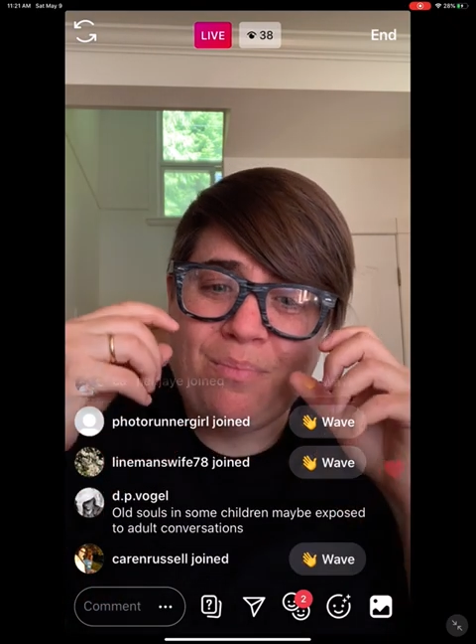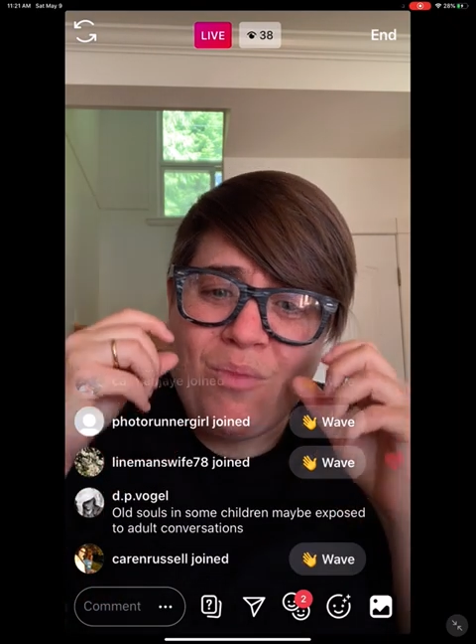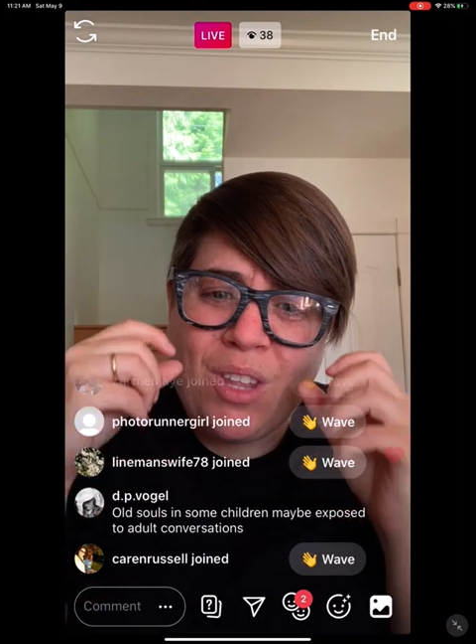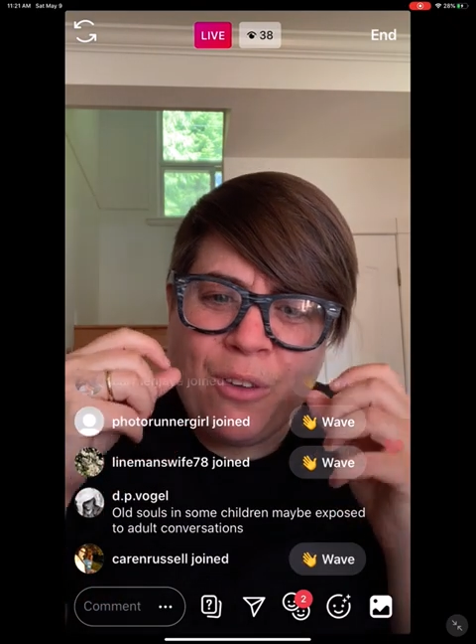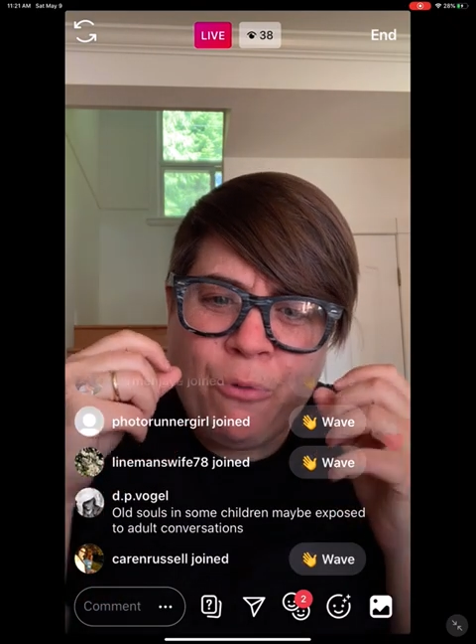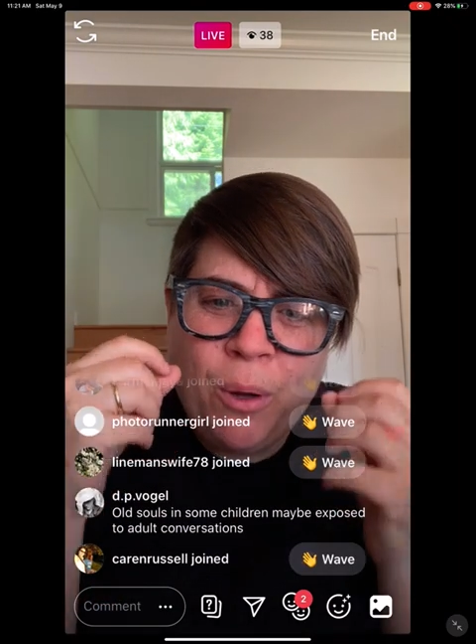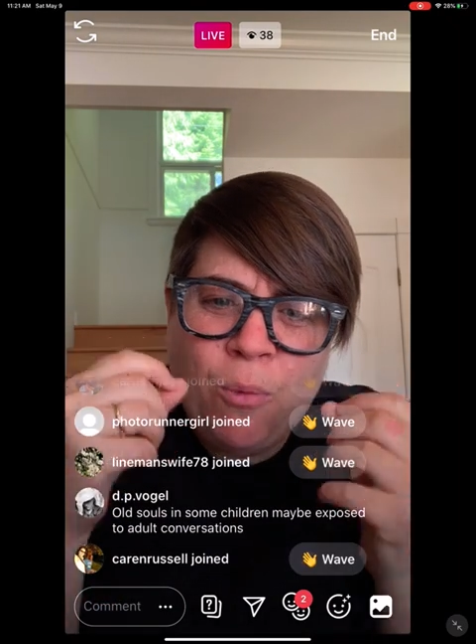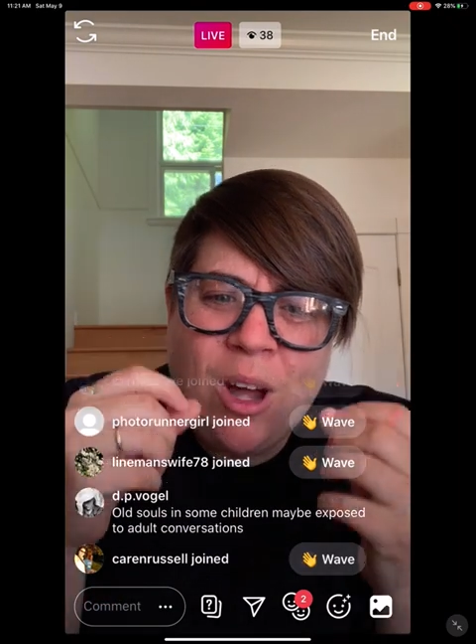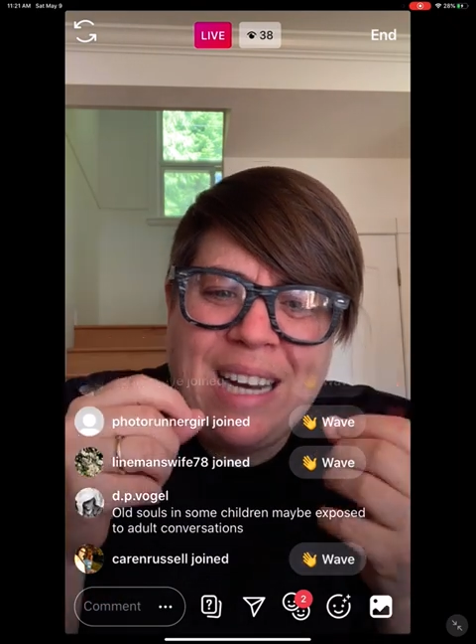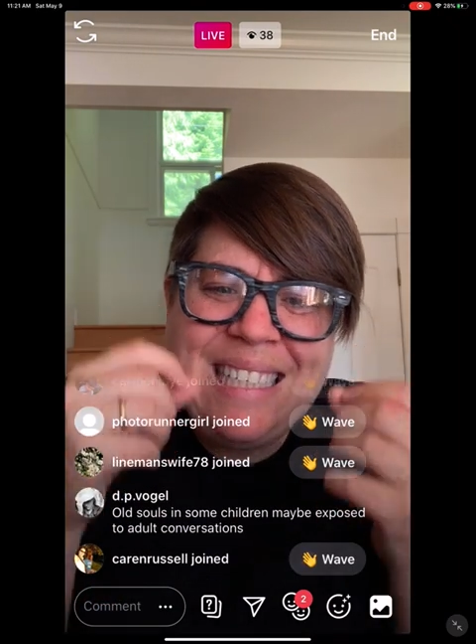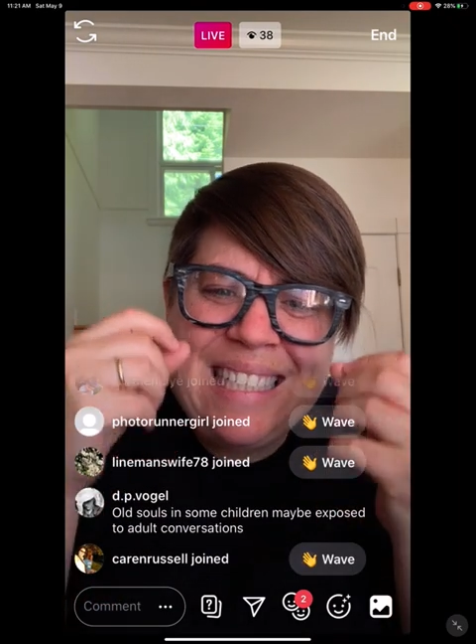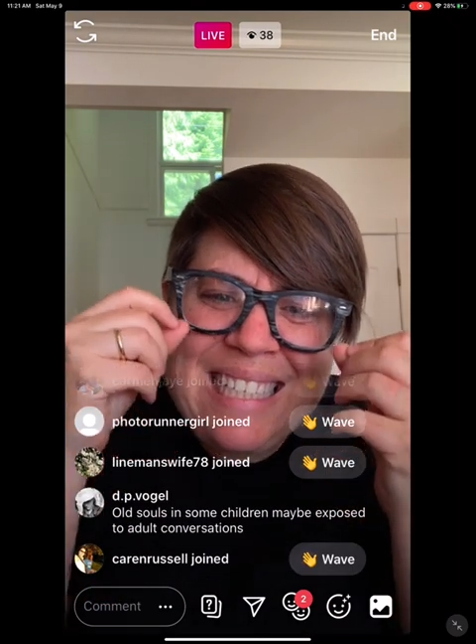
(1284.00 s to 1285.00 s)
if we want
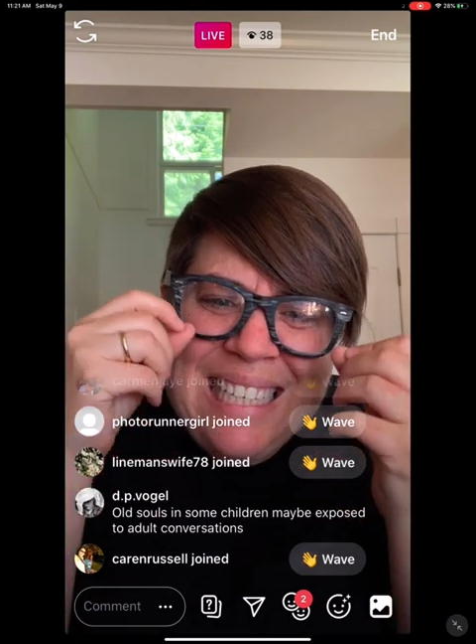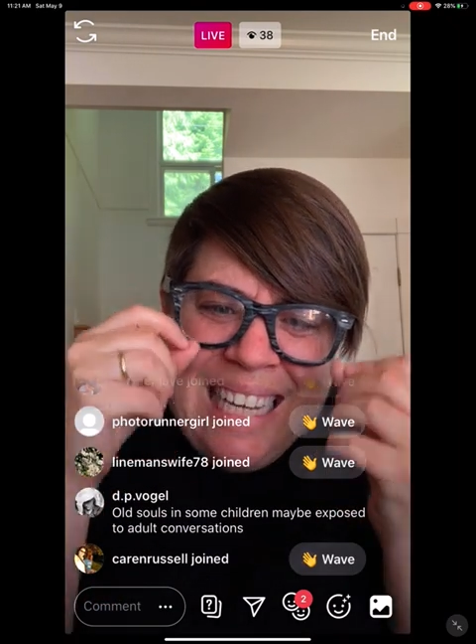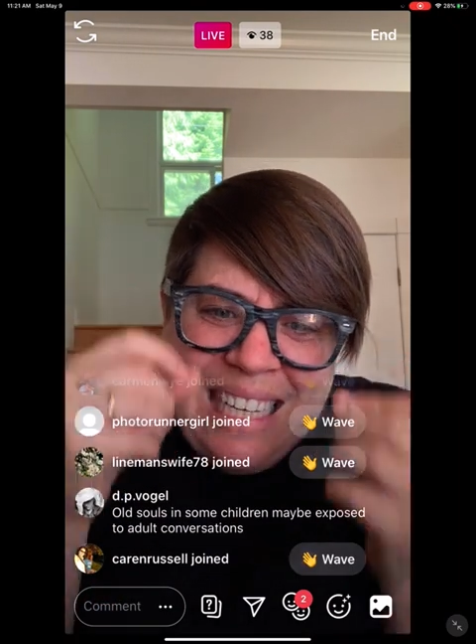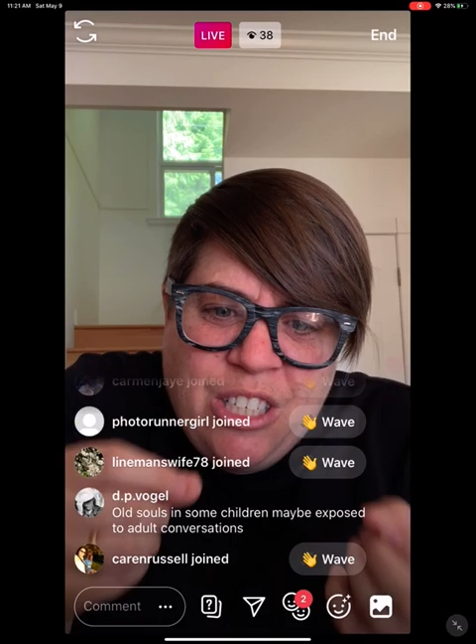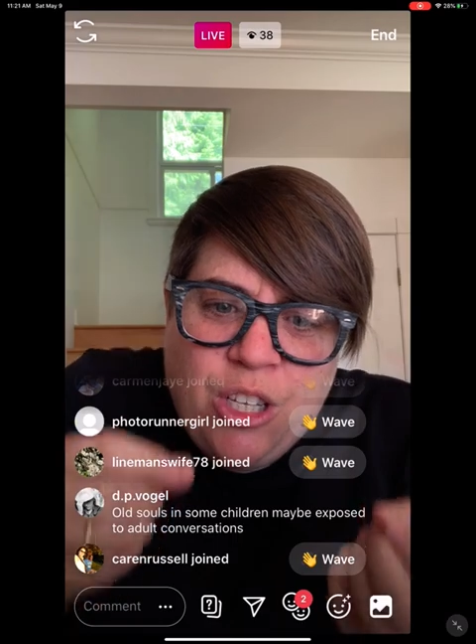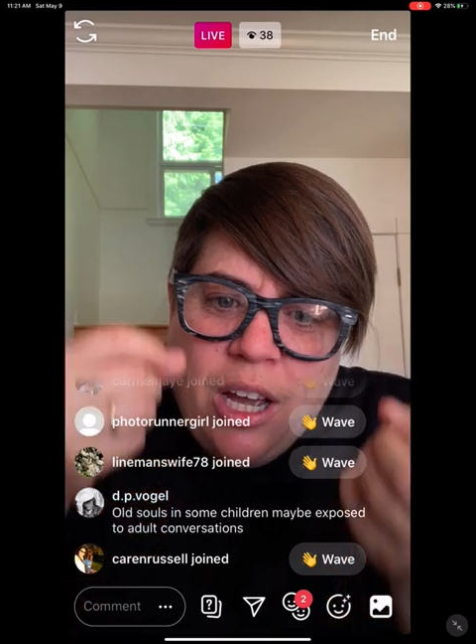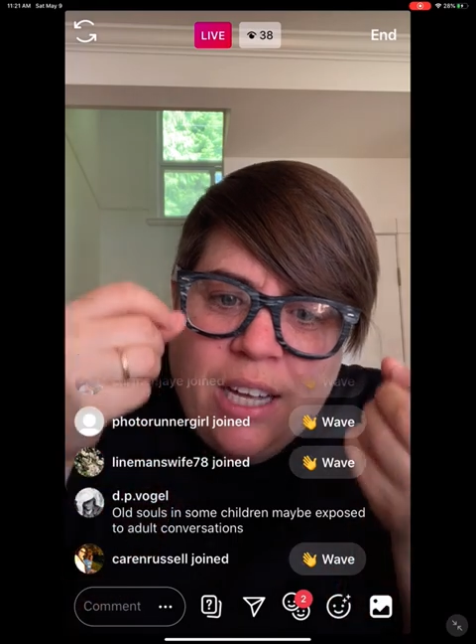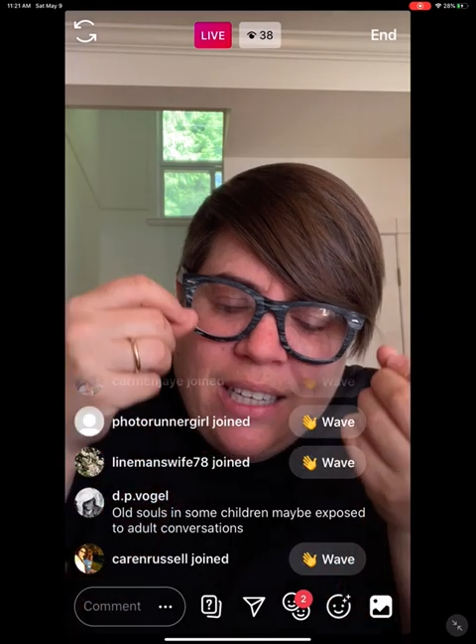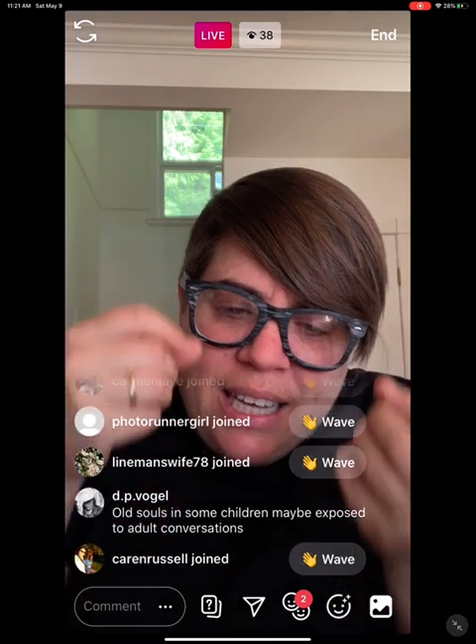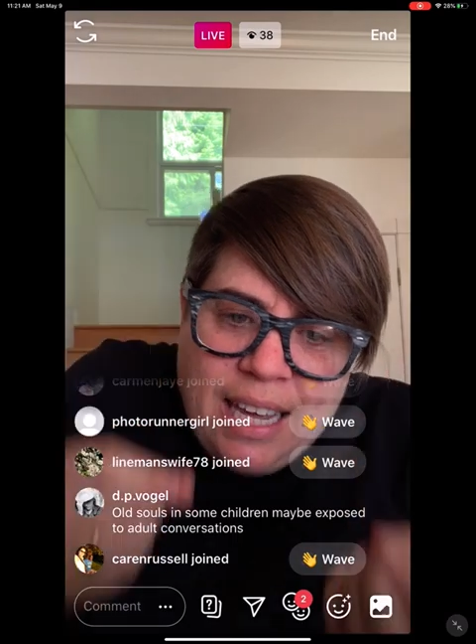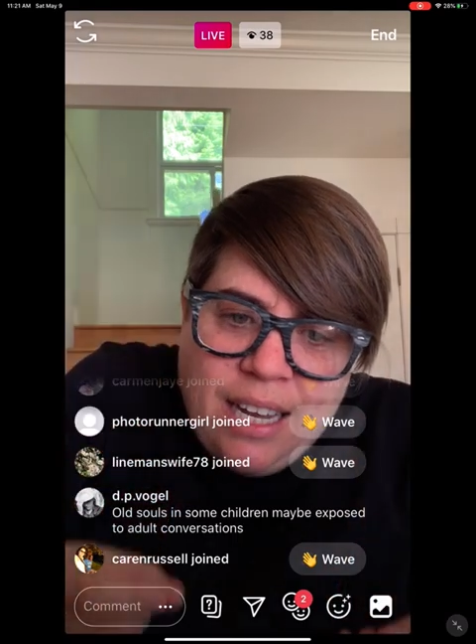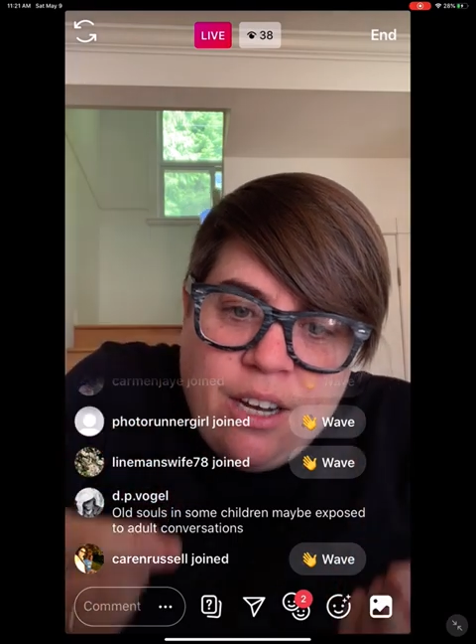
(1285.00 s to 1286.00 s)
to teach a
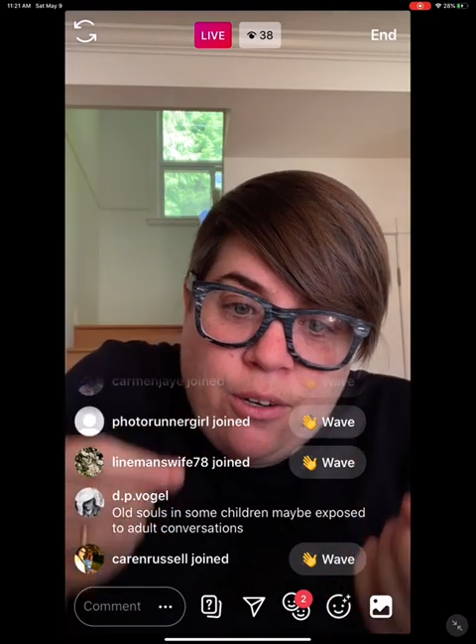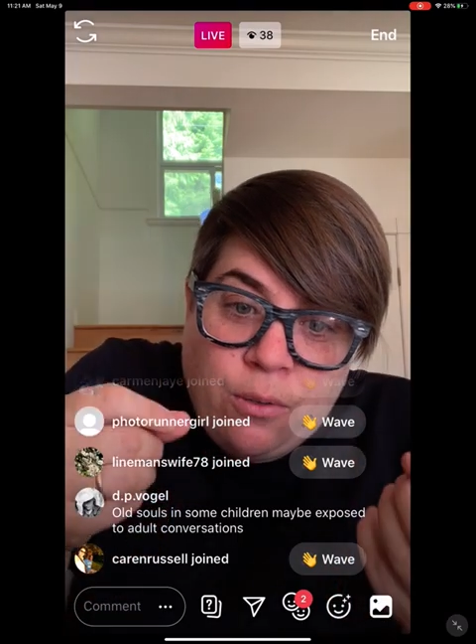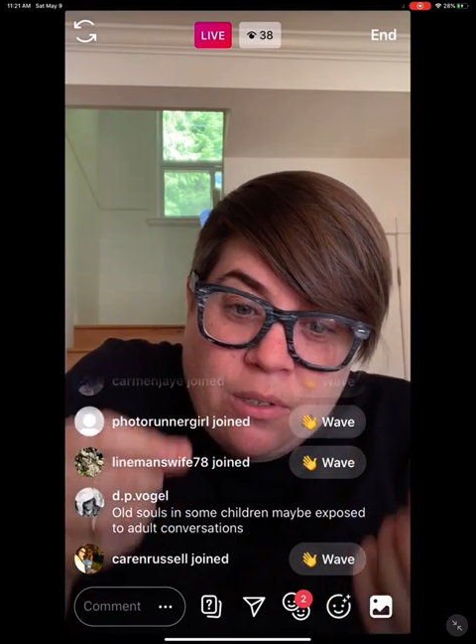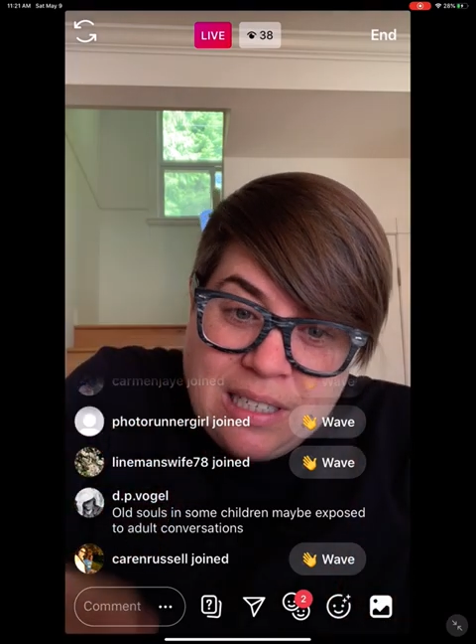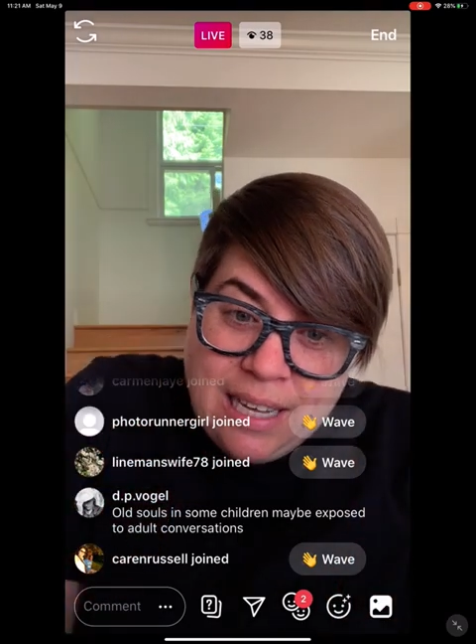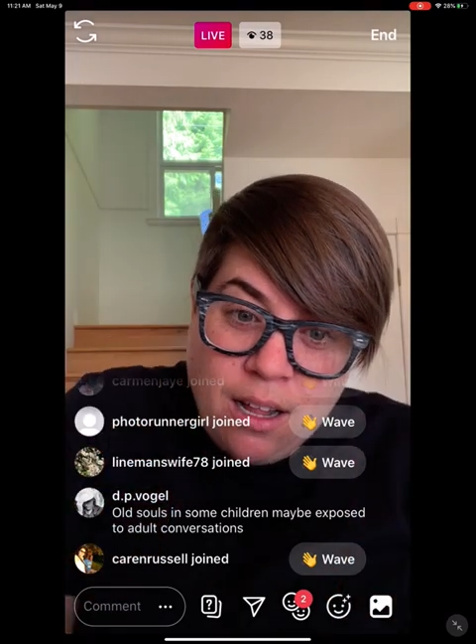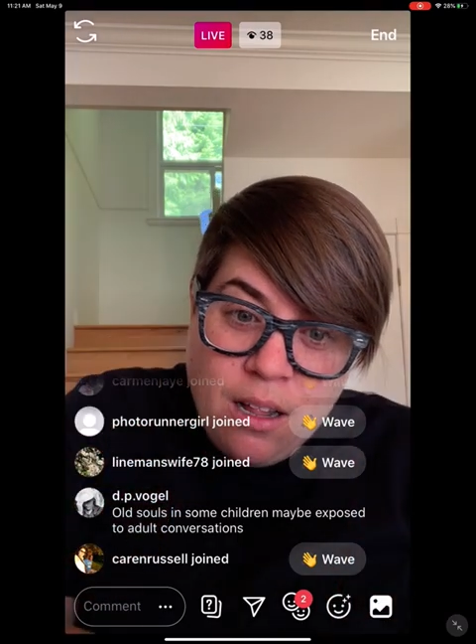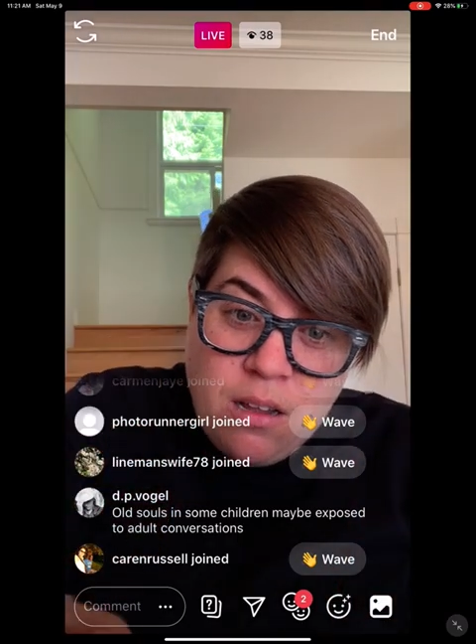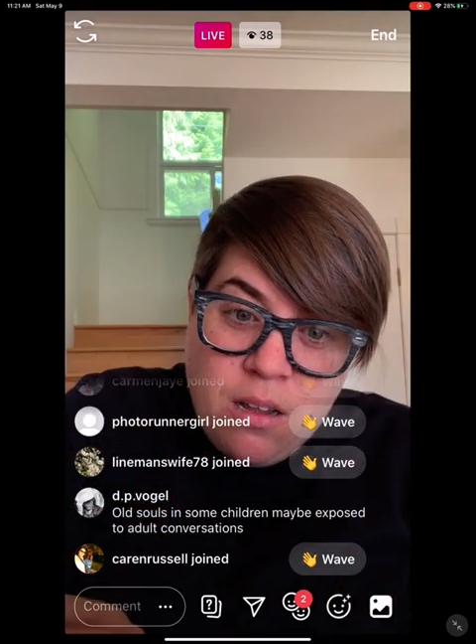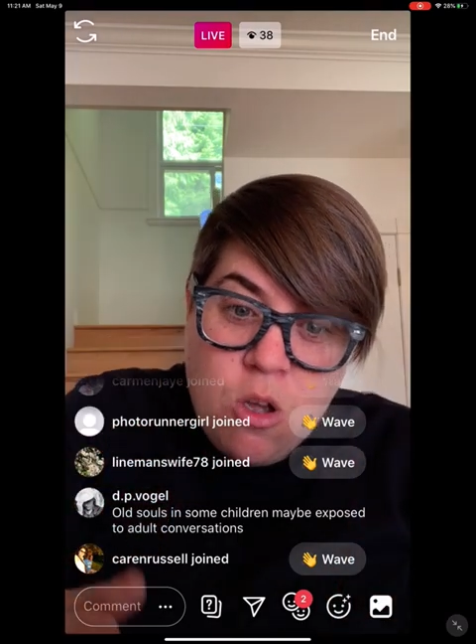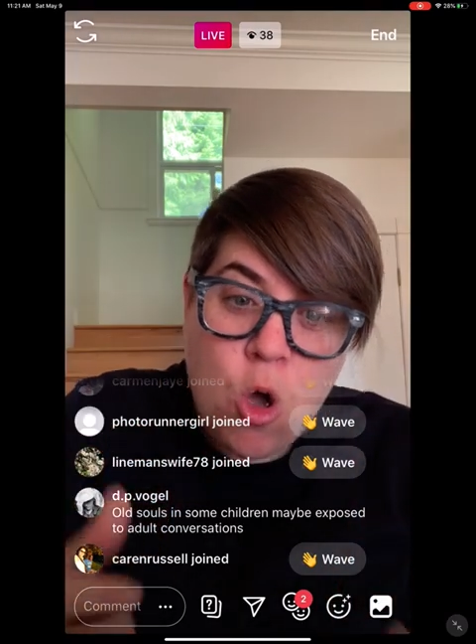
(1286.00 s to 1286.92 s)
kid a new skill